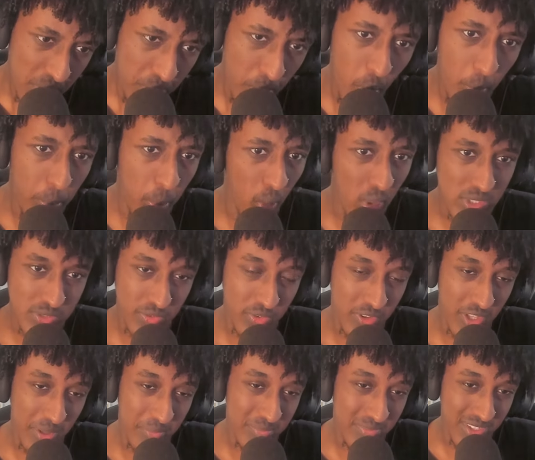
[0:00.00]
More points
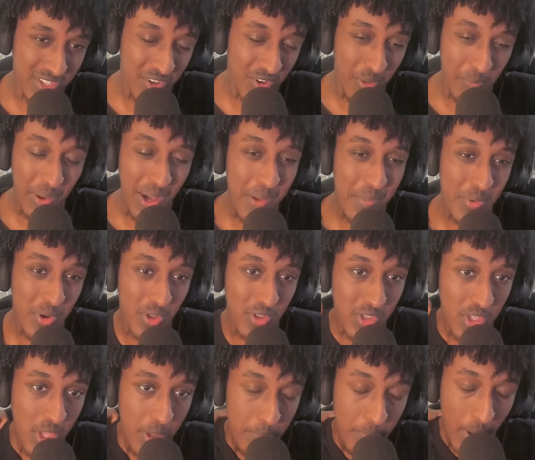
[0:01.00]
for them, you know, in my
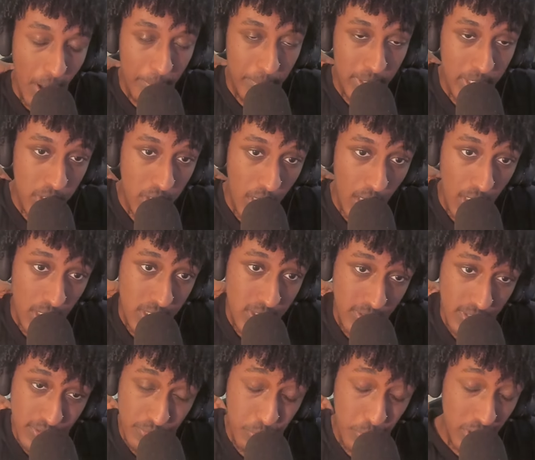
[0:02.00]
book. But I mean, yeah,
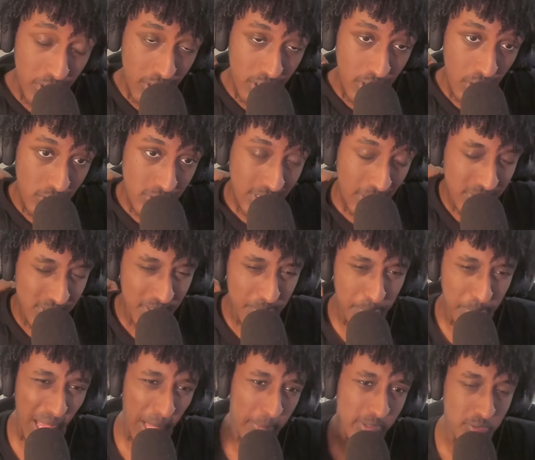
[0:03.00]
it's really close. I would say
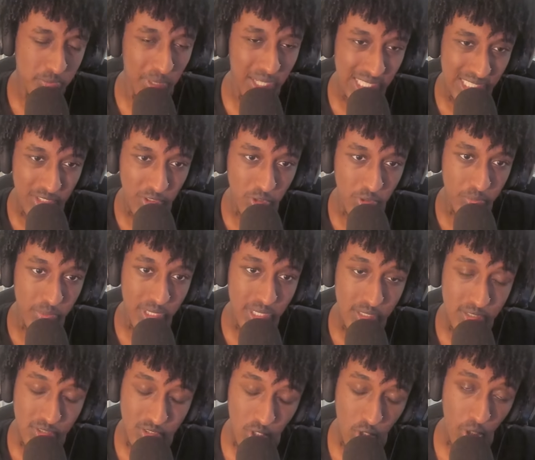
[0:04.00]
Pacmax by a little
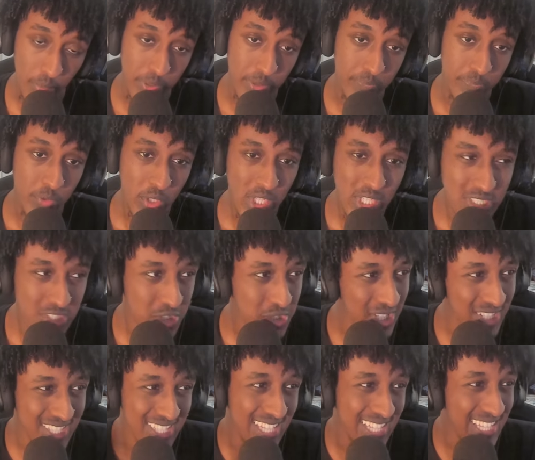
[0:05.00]
bit. So I mean, just
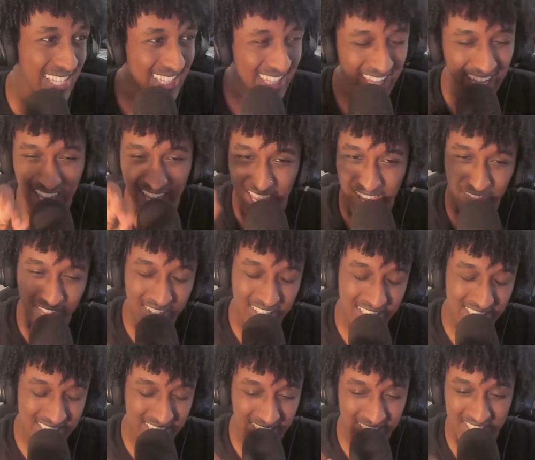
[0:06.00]
trying to get like
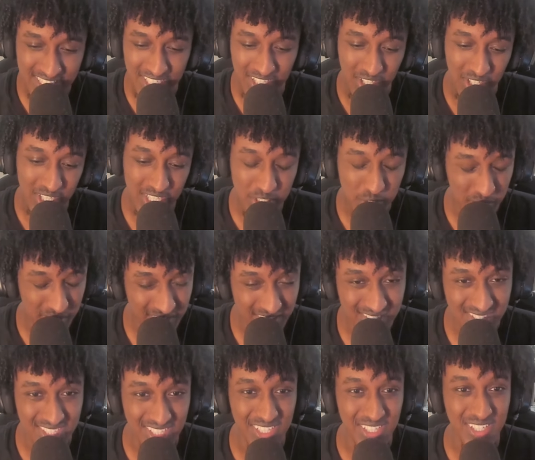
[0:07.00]
every like
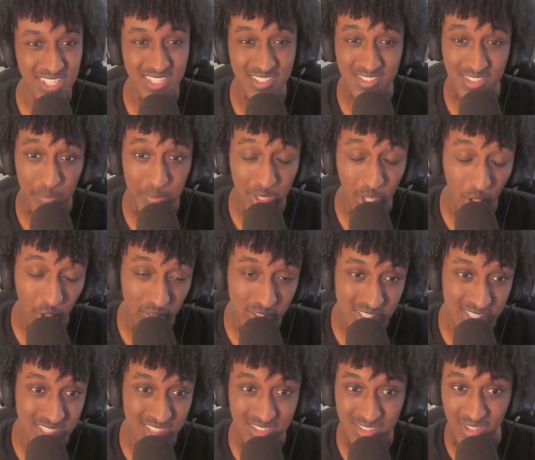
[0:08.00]
intricacy, because I mean,
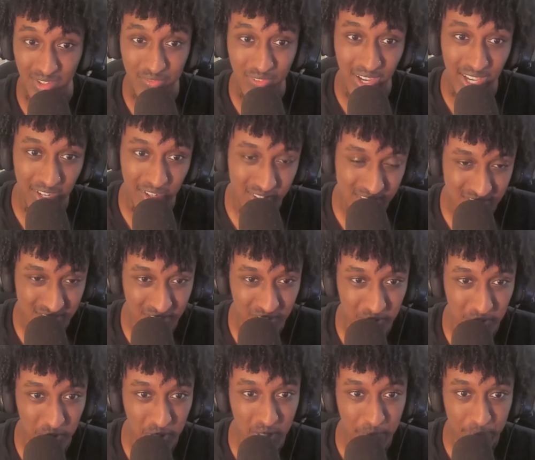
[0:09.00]
obviously this is a final,
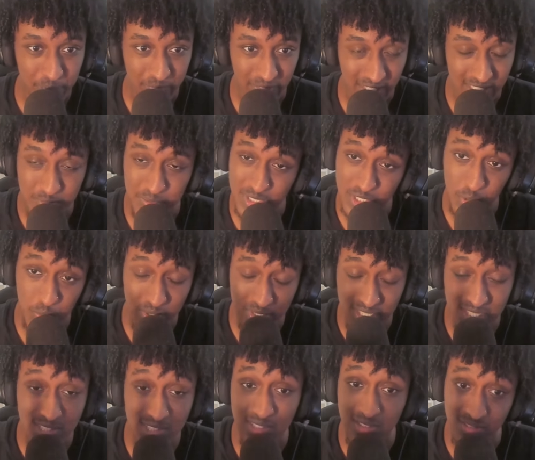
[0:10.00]
so, and especially
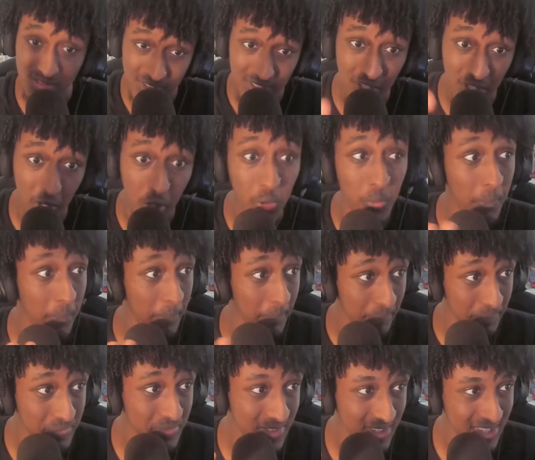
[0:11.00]
with this, you know,
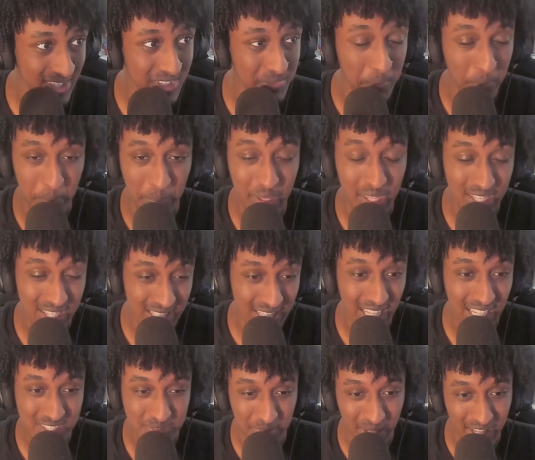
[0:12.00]
big
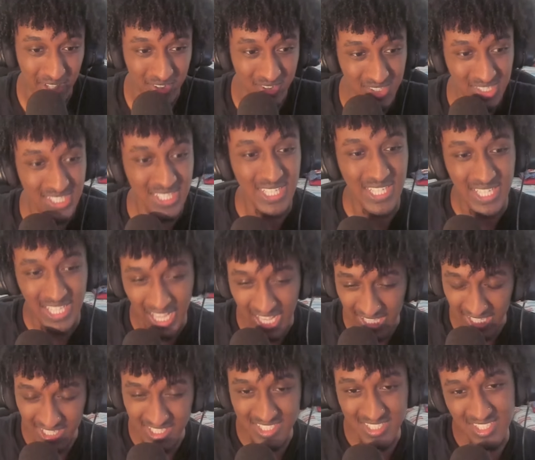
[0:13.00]
class battle,
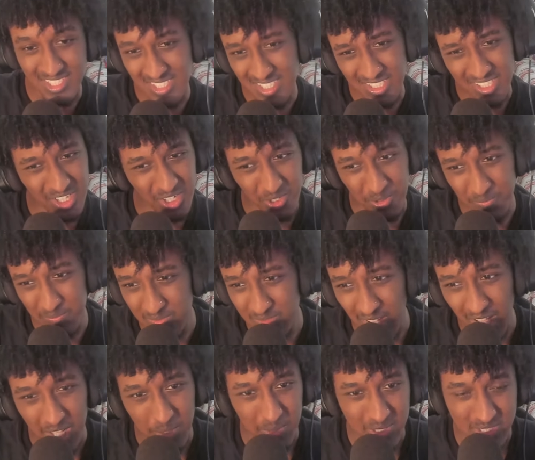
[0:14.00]
I gotta, you know,
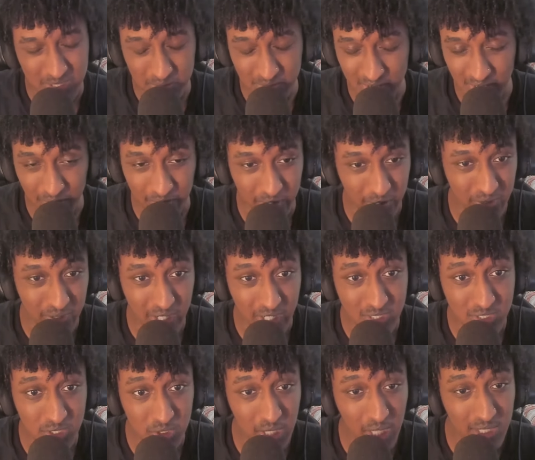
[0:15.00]
talk about some stuff here and
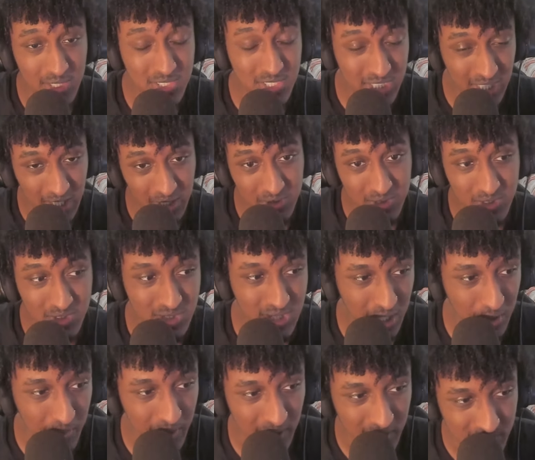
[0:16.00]
there. So yeah, let's check out their
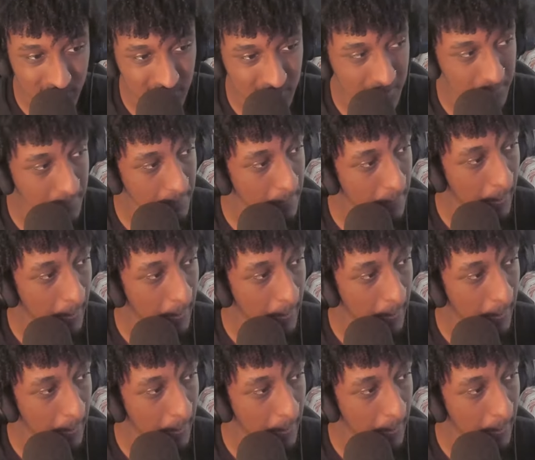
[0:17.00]
second rounds.